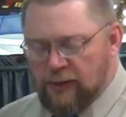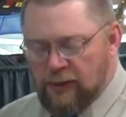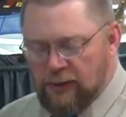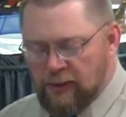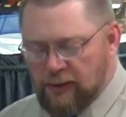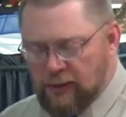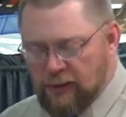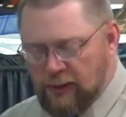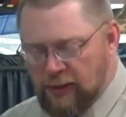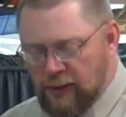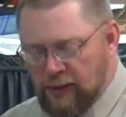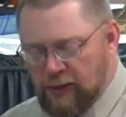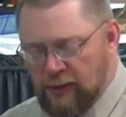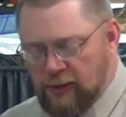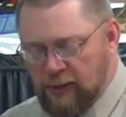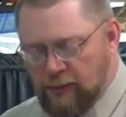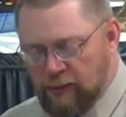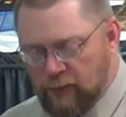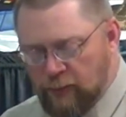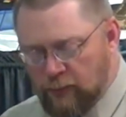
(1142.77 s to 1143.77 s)
uh,
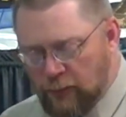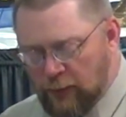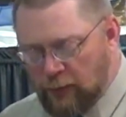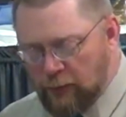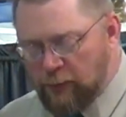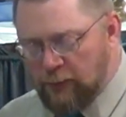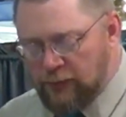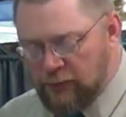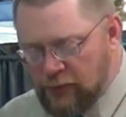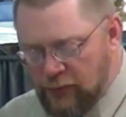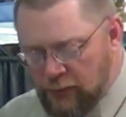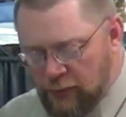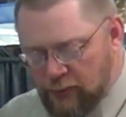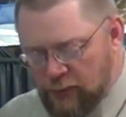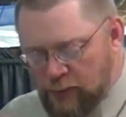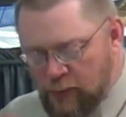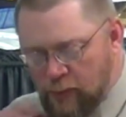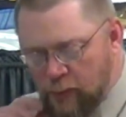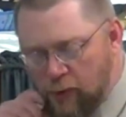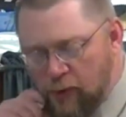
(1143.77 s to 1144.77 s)
and we're going to as
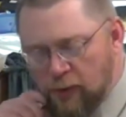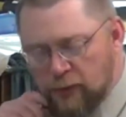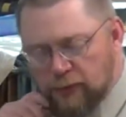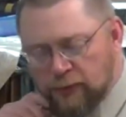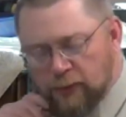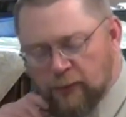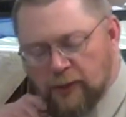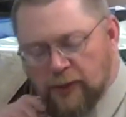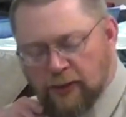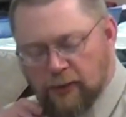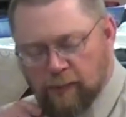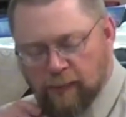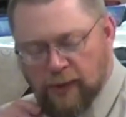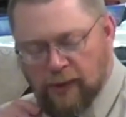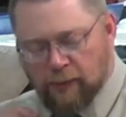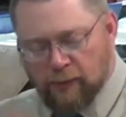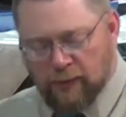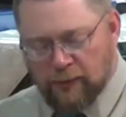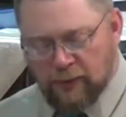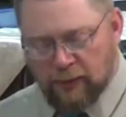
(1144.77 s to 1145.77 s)
we walk through here, but I
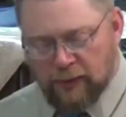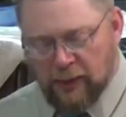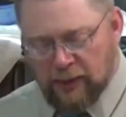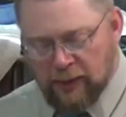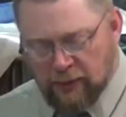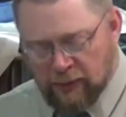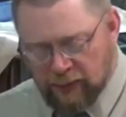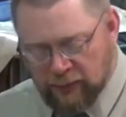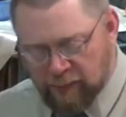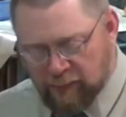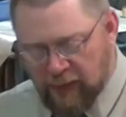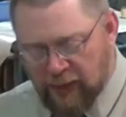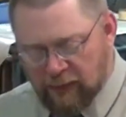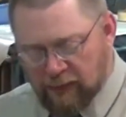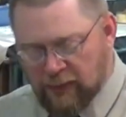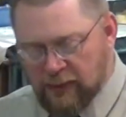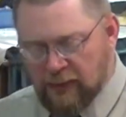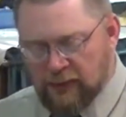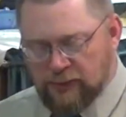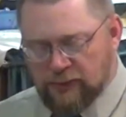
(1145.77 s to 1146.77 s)
wanted to lay this
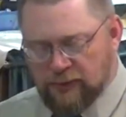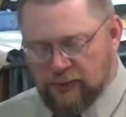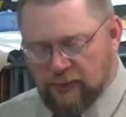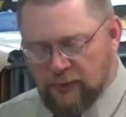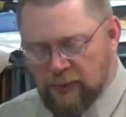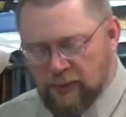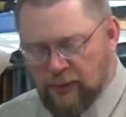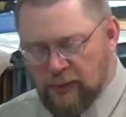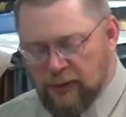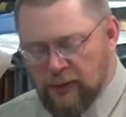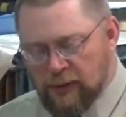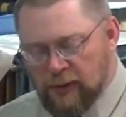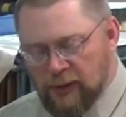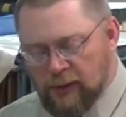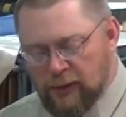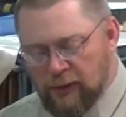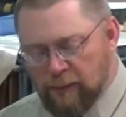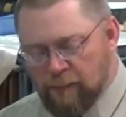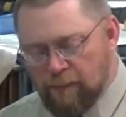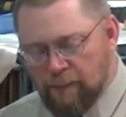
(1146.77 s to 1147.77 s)
foundation.
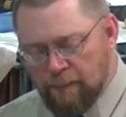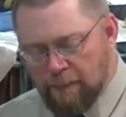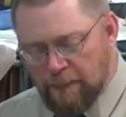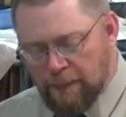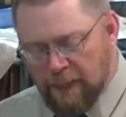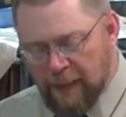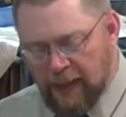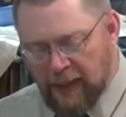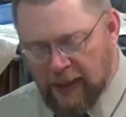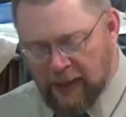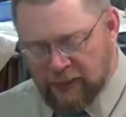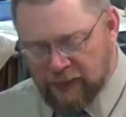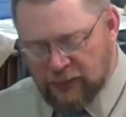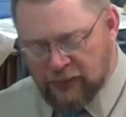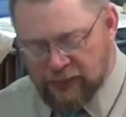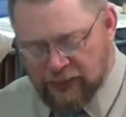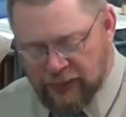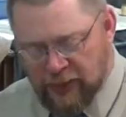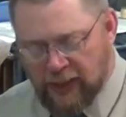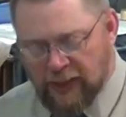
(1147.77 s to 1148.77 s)
Um, ask
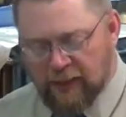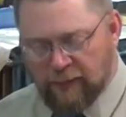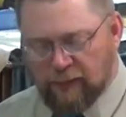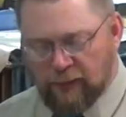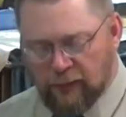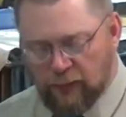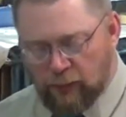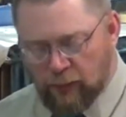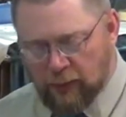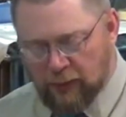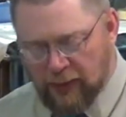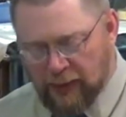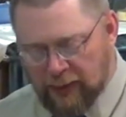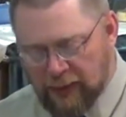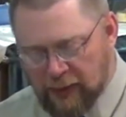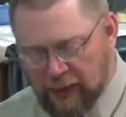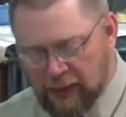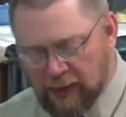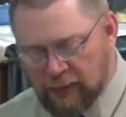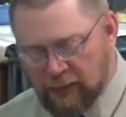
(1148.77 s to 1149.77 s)
a sign of the Lord thy
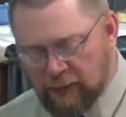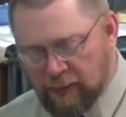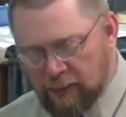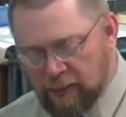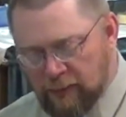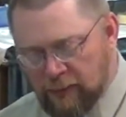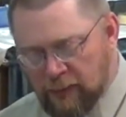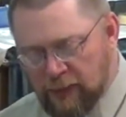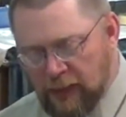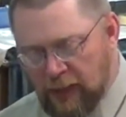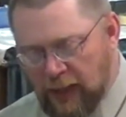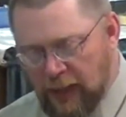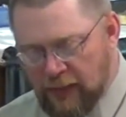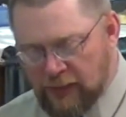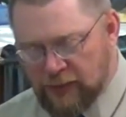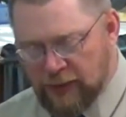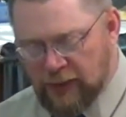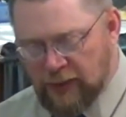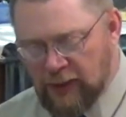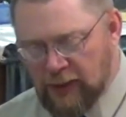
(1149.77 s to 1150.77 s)
God,
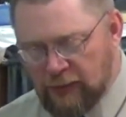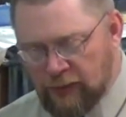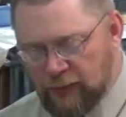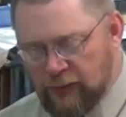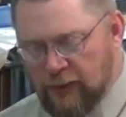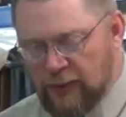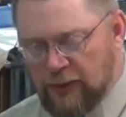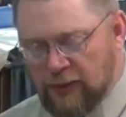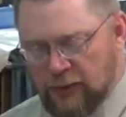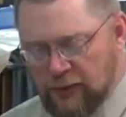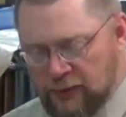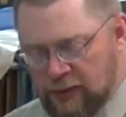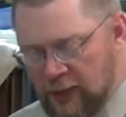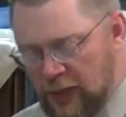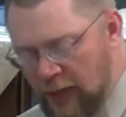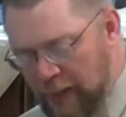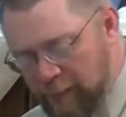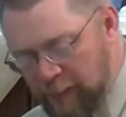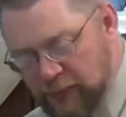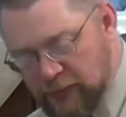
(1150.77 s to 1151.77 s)
ask it either in the
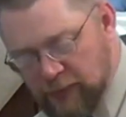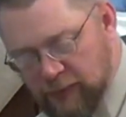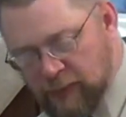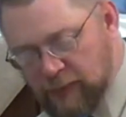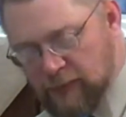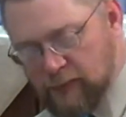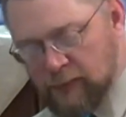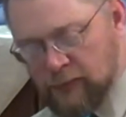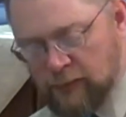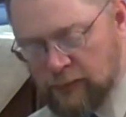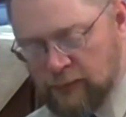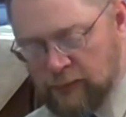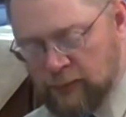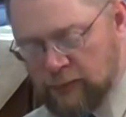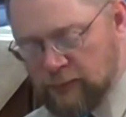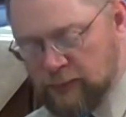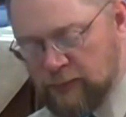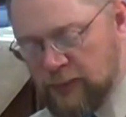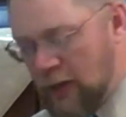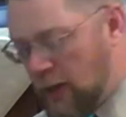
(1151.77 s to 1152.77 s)
depth
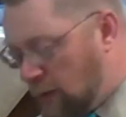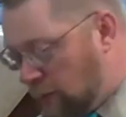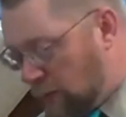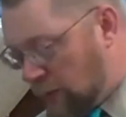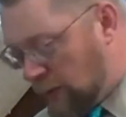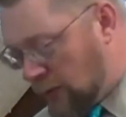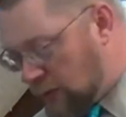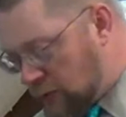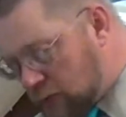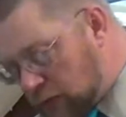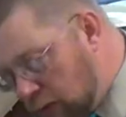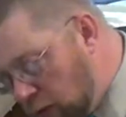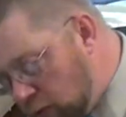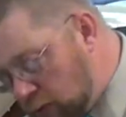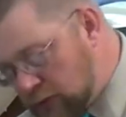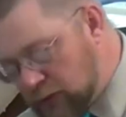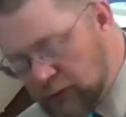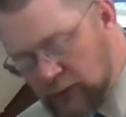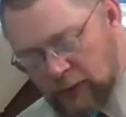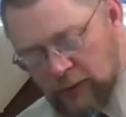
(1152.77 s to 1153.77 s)
down as low
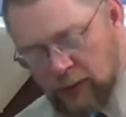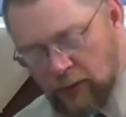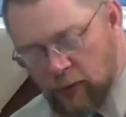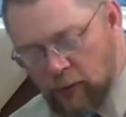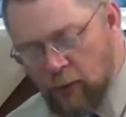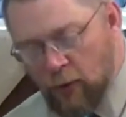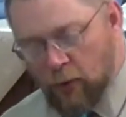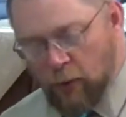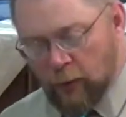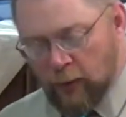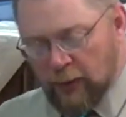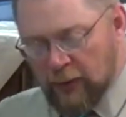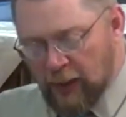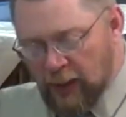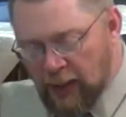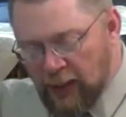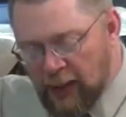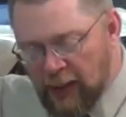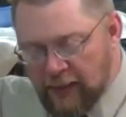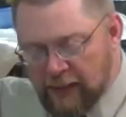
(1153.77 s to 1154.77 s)
as you can go, or in the
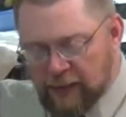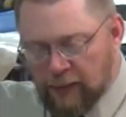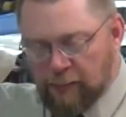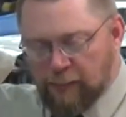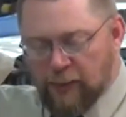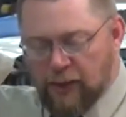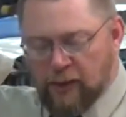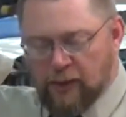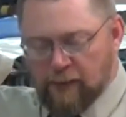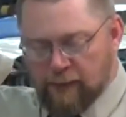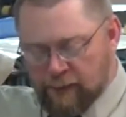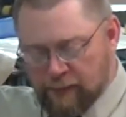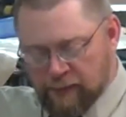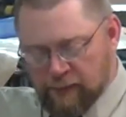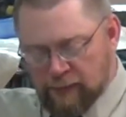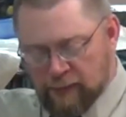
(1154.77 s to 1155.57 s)
height above.